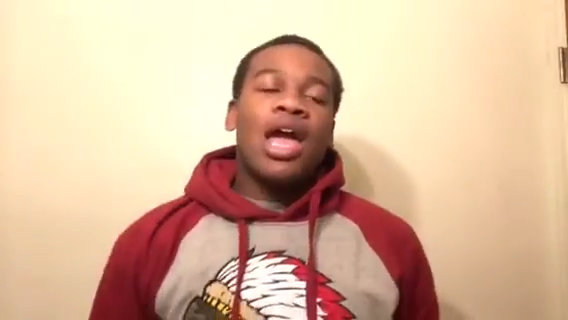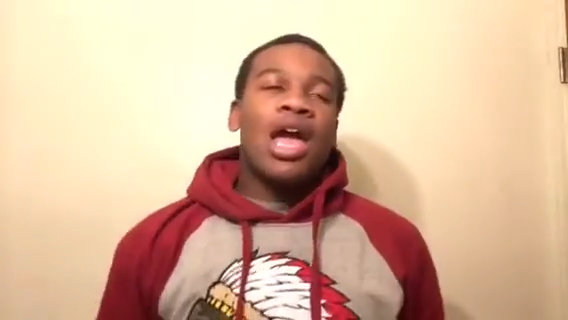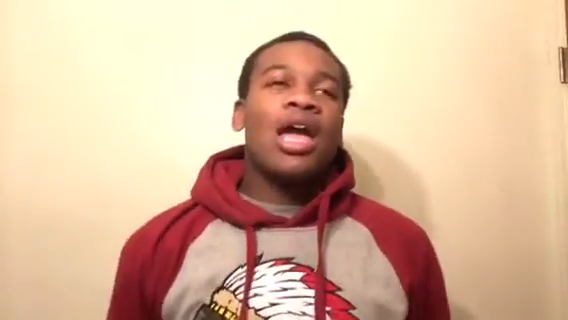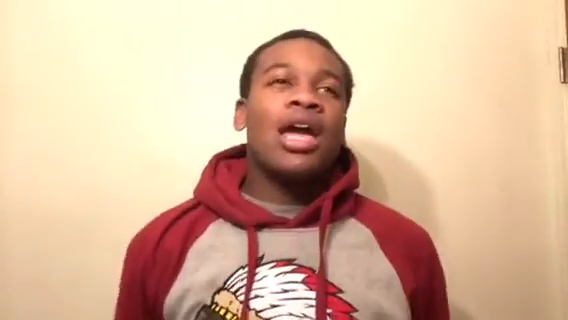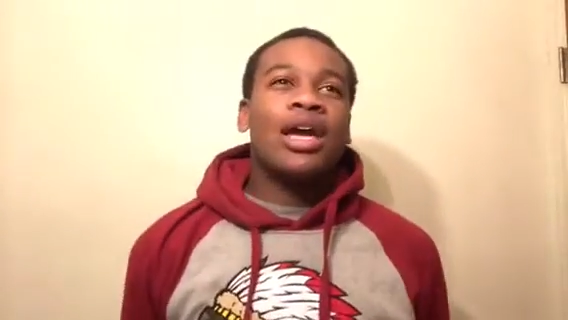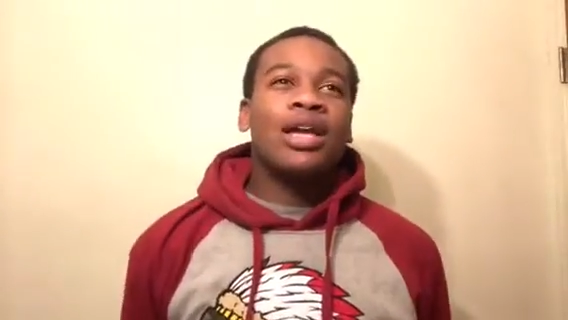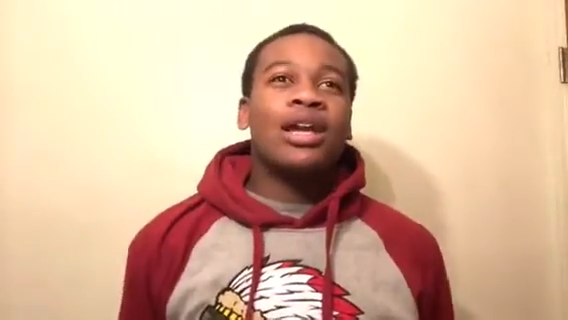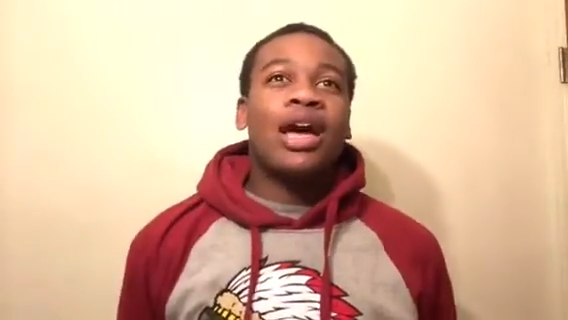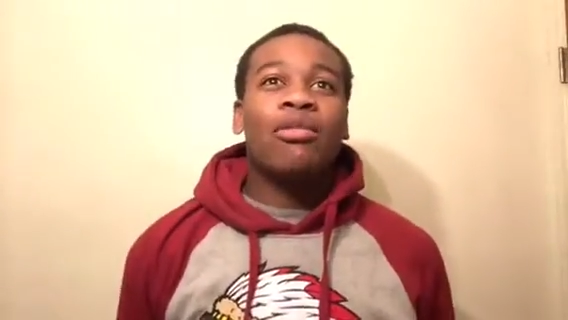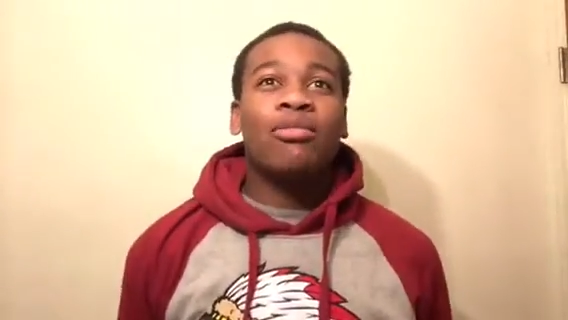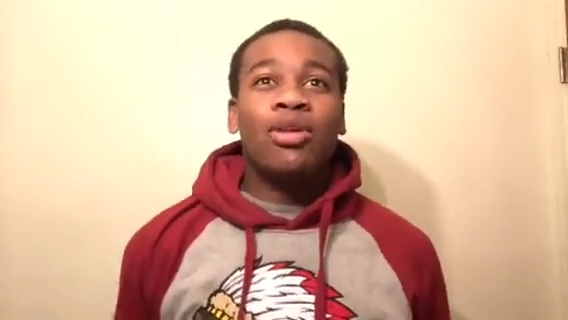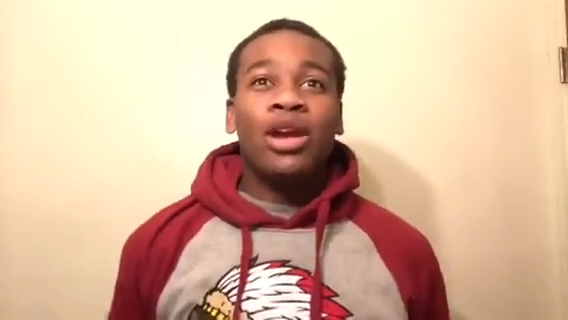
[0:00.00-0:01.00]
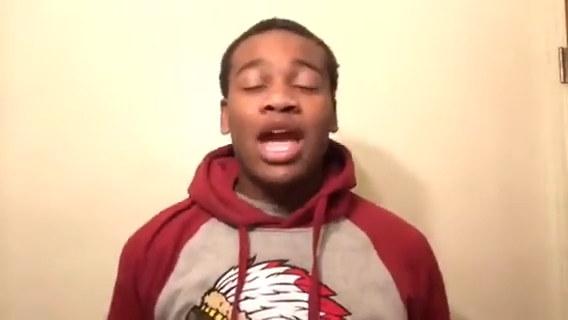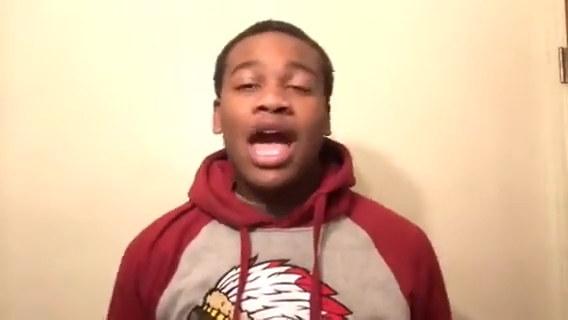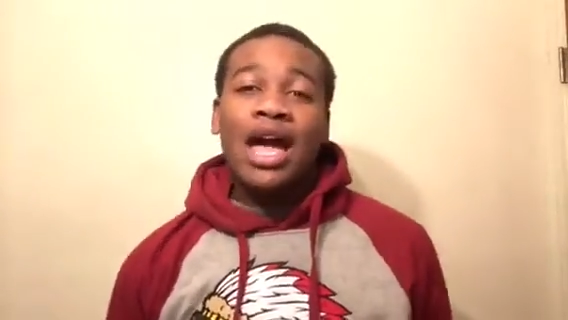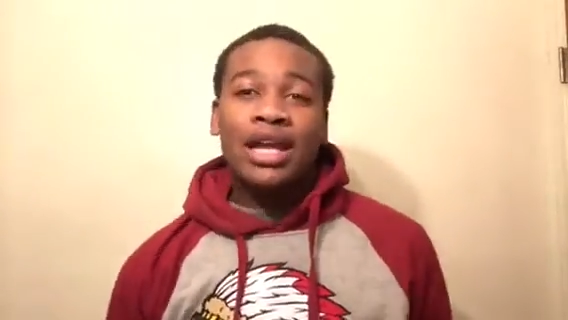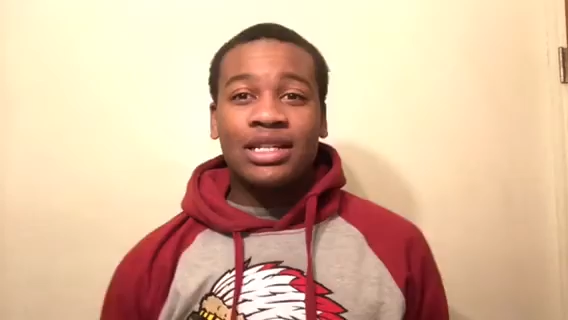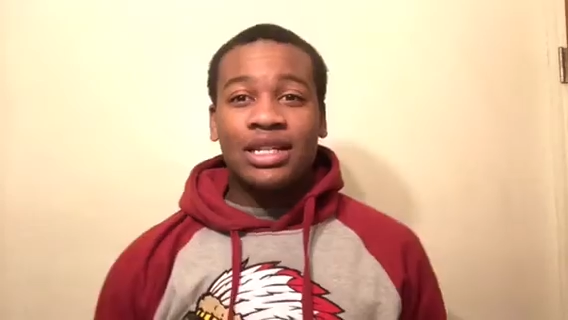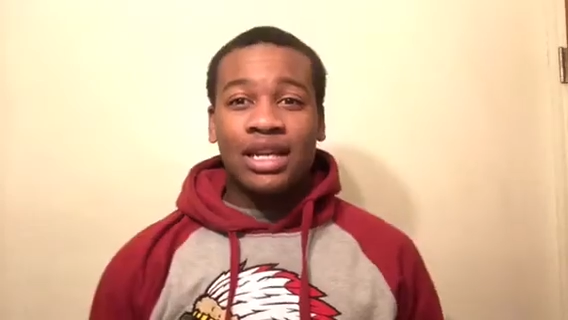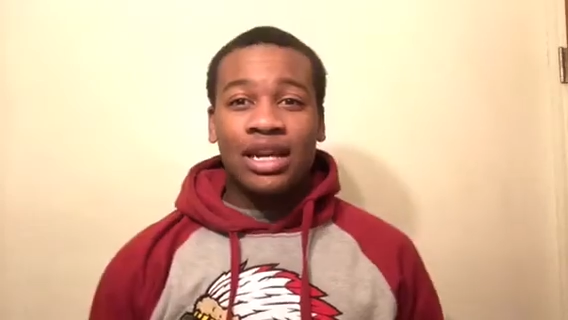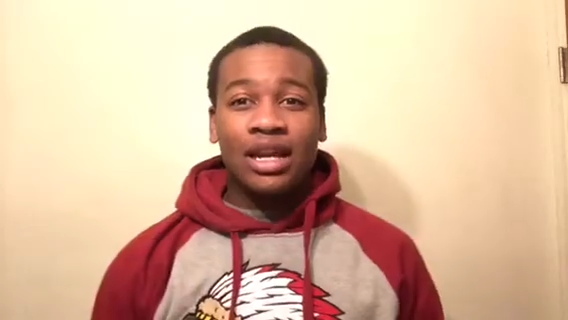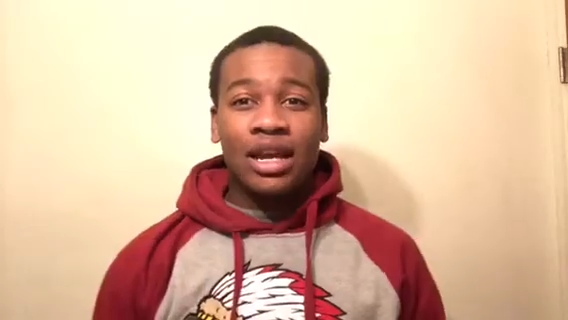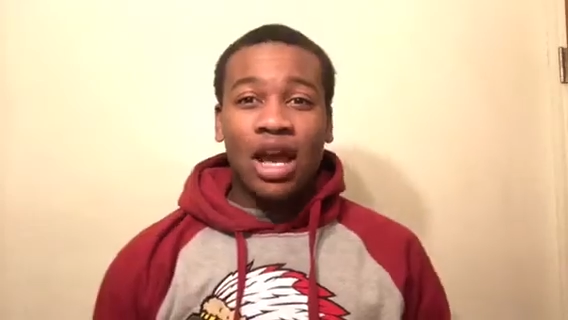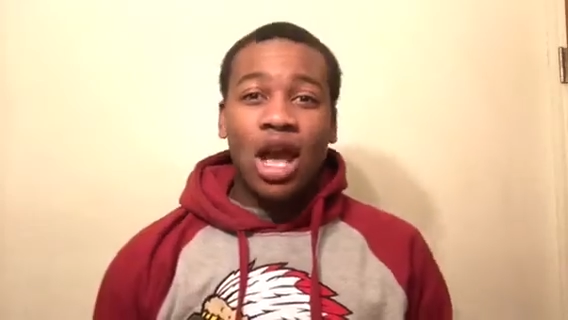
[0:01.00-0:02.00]
and I'm
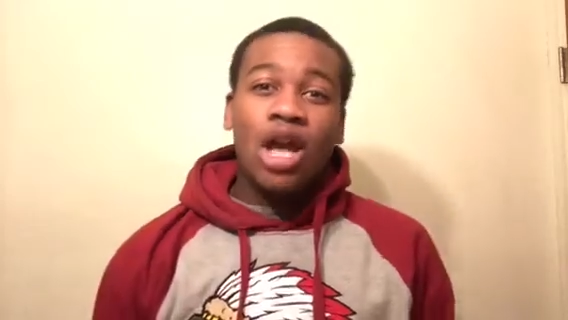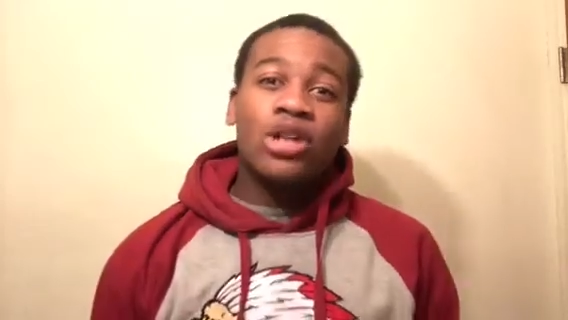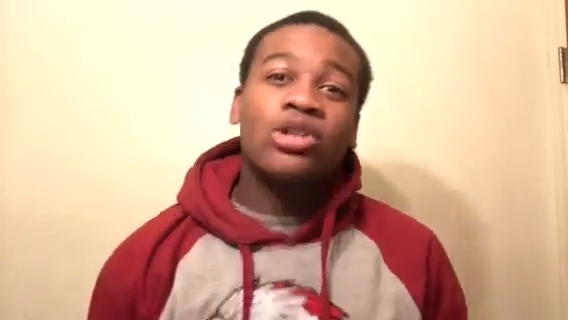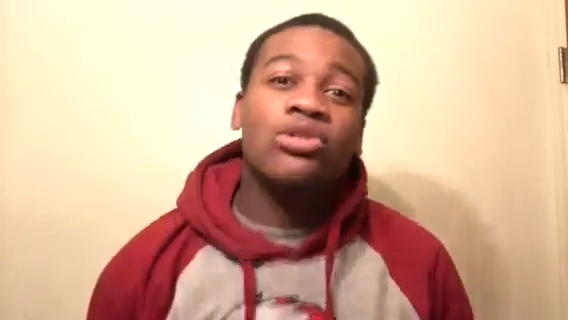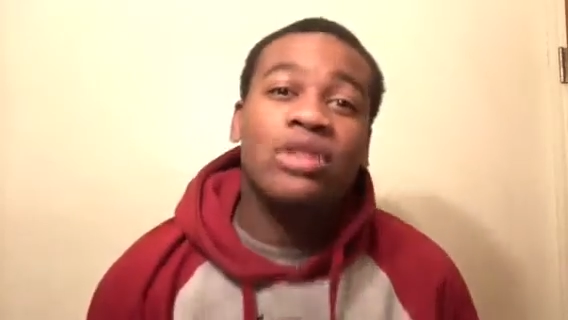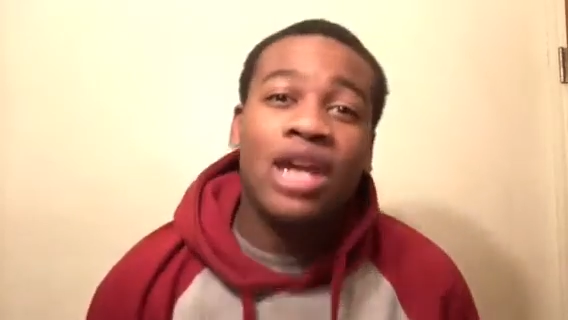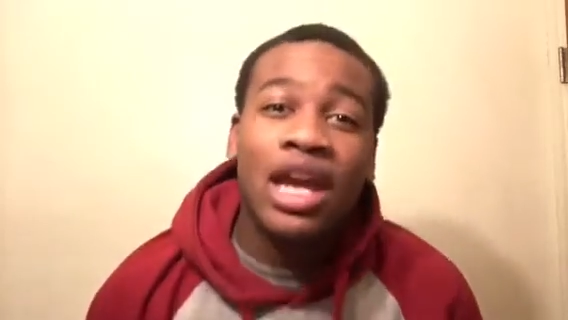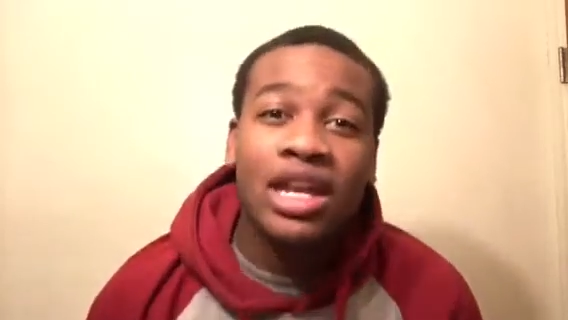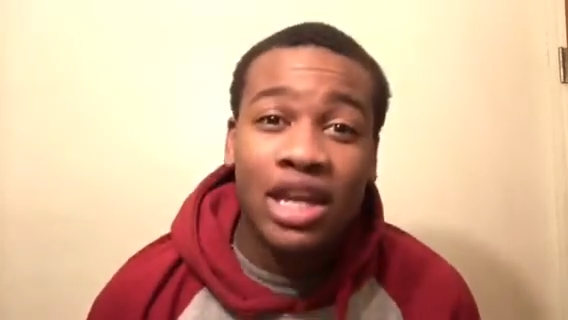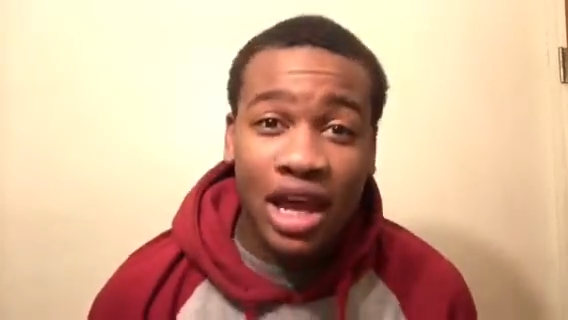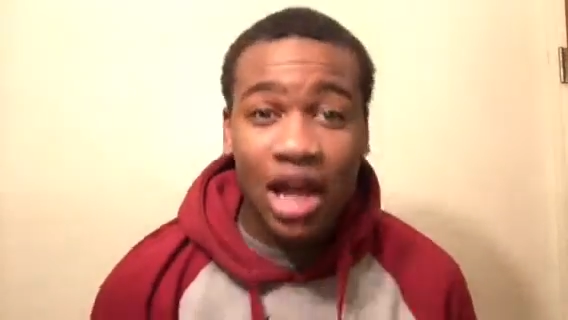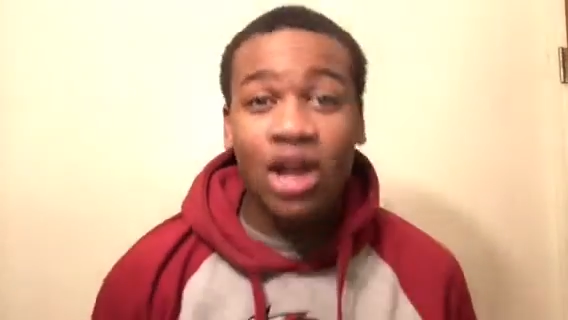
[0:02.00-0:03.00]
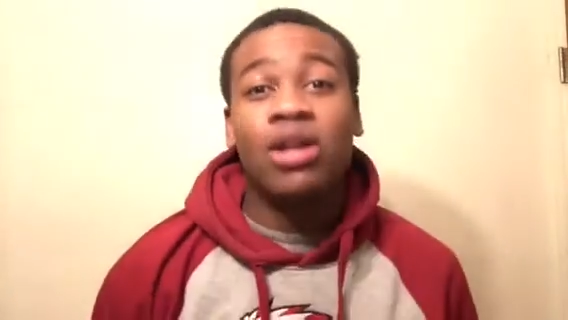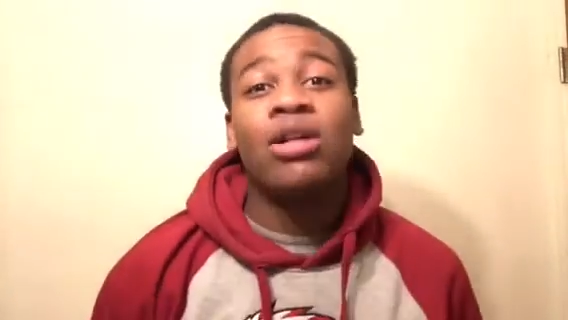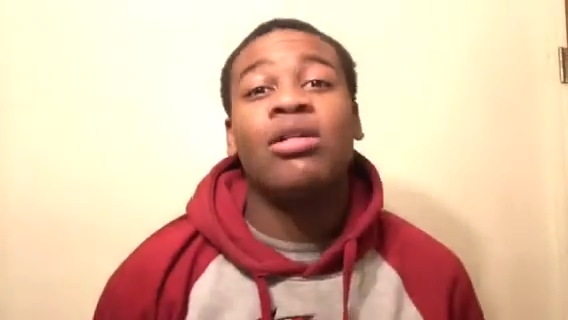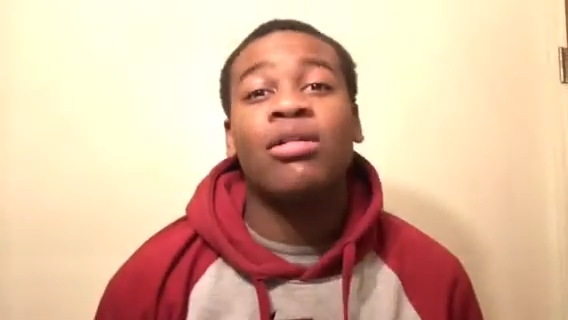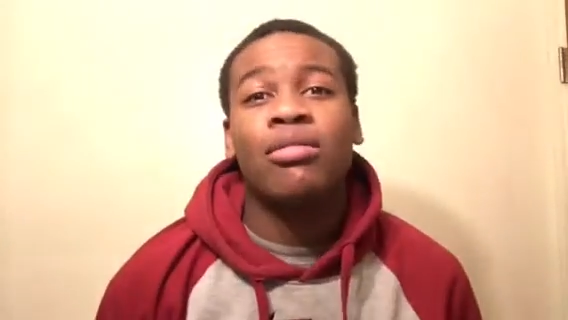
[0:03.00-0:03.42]
reacting to Danielle